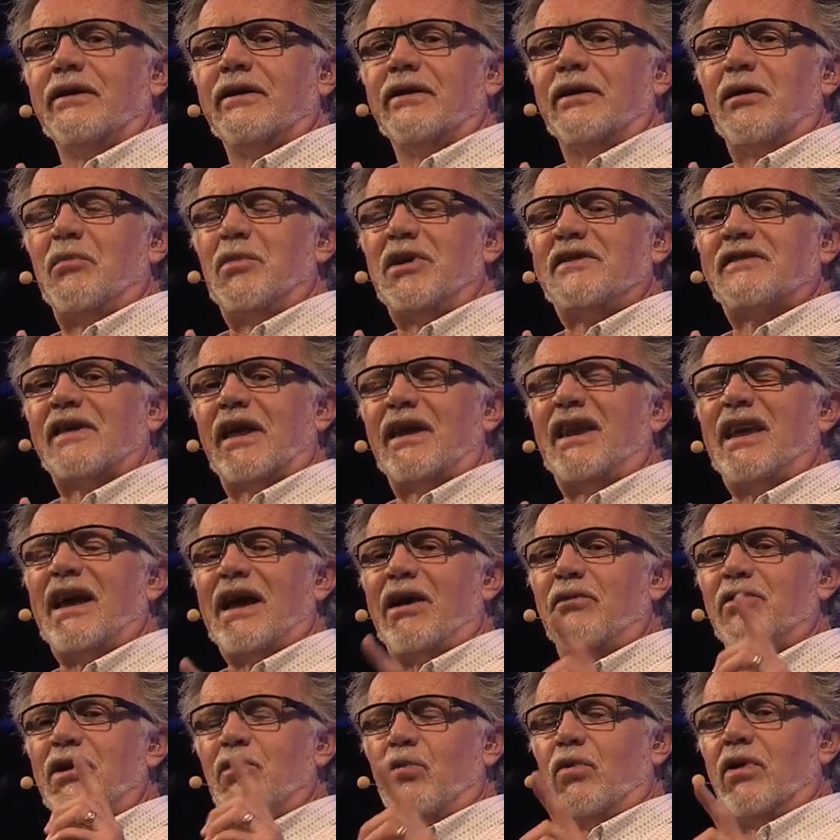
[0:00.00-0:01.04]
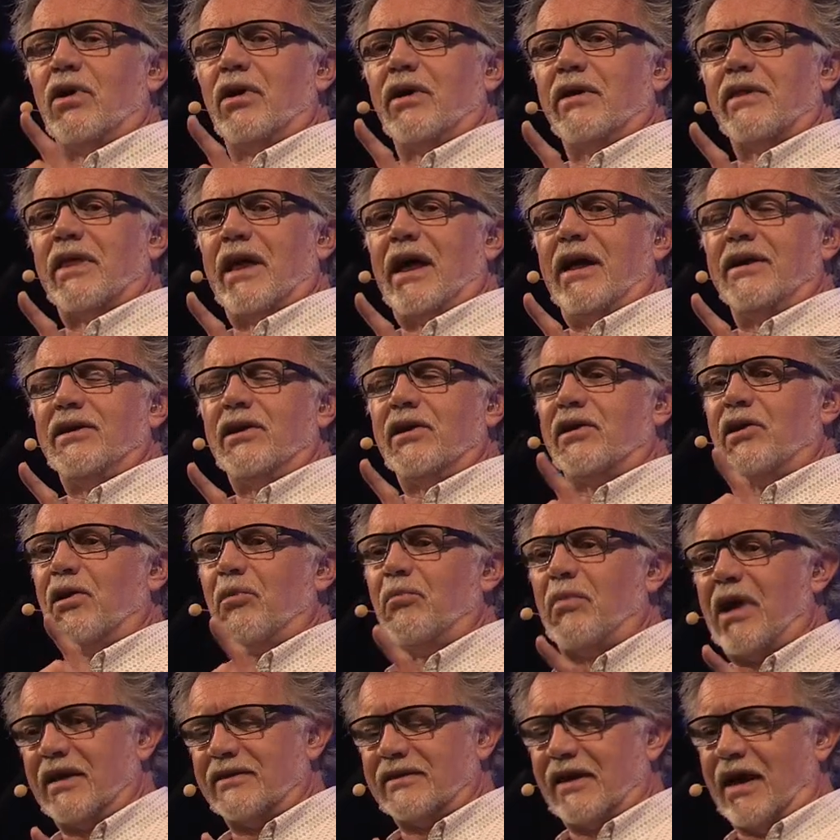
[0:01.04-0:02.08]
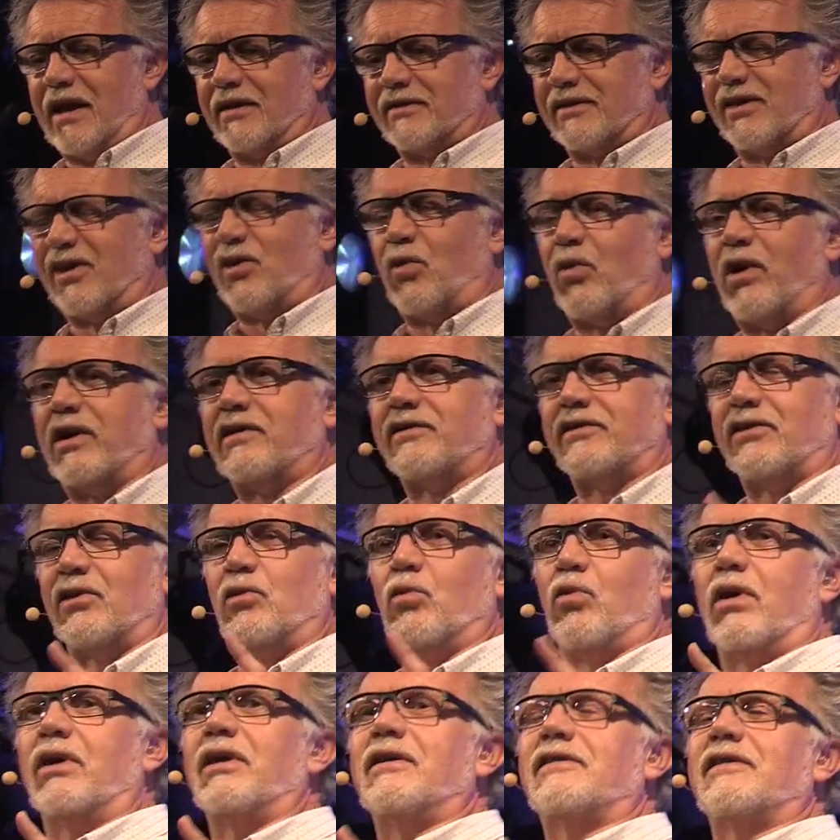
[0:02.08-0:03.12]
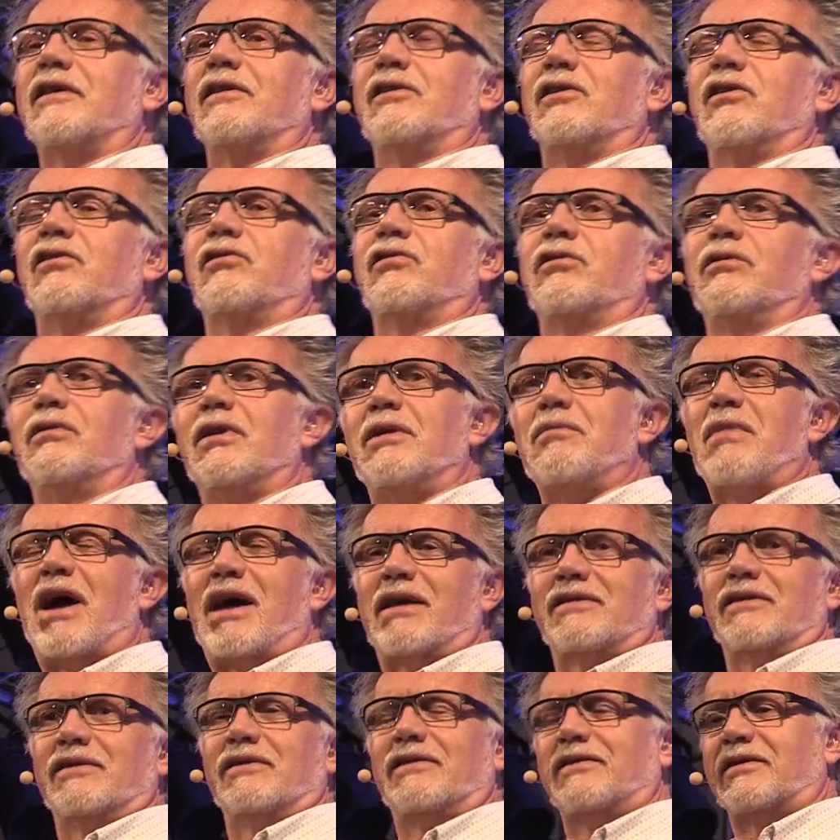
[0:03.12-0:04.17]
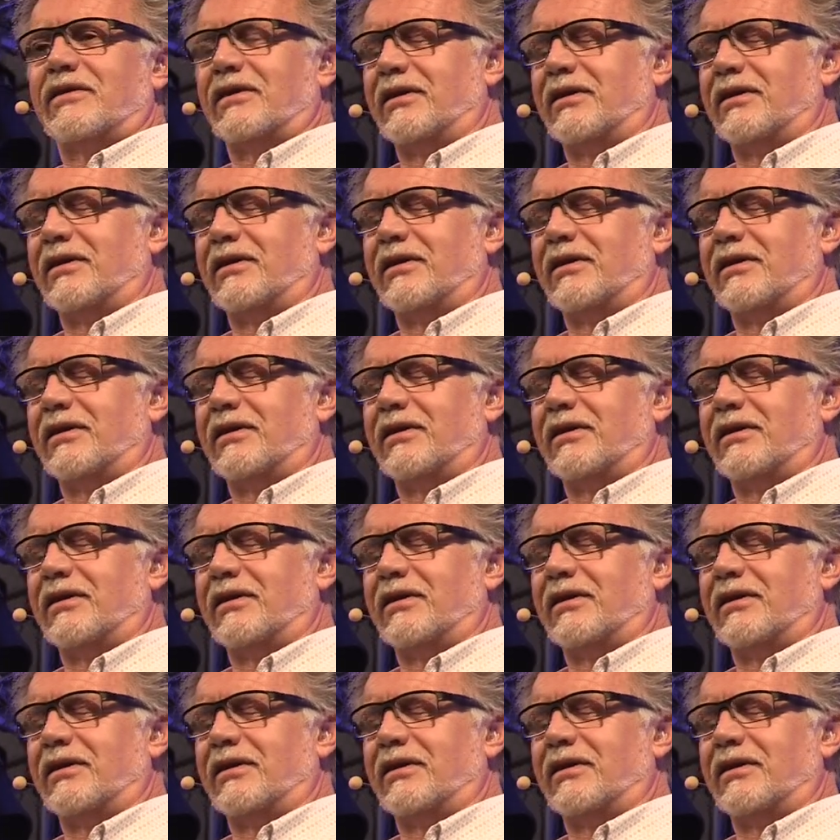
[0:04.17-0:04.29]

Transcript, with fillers: Let me tell you how you work that. You come back to ask the question what is it that truly matters?